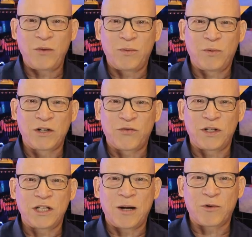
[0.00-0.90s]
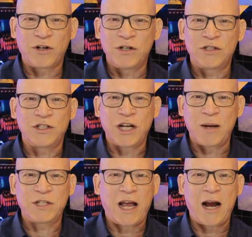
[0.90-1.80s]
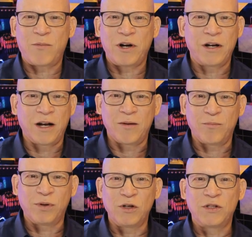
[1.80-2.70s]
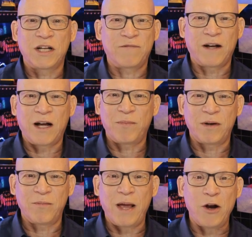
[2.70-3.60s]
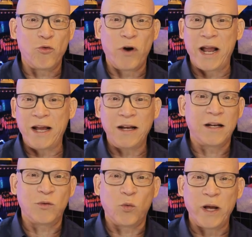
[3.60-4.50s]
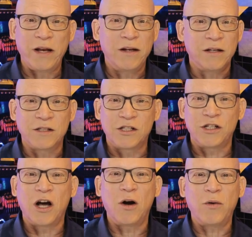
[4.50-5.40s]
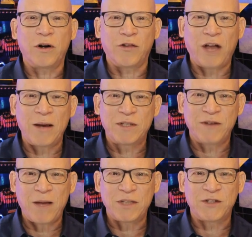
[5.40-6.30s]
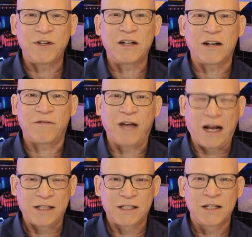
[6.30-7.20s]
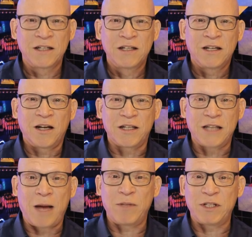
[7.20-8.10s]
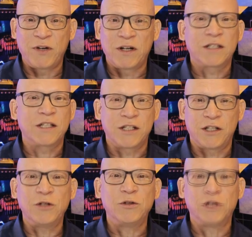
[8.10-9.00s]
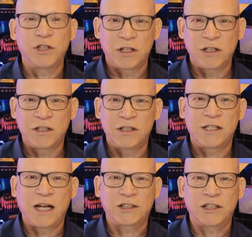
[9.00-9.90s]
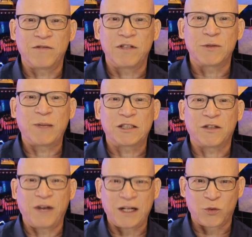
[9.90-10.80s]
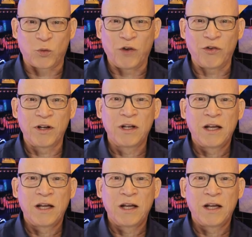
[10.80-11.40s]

I worked for Tom Cruise and James Cameron and blew stuff up and made rain and wind and snow and all types of atmospheric effects, because atmospherics is a huge section of the special effects world.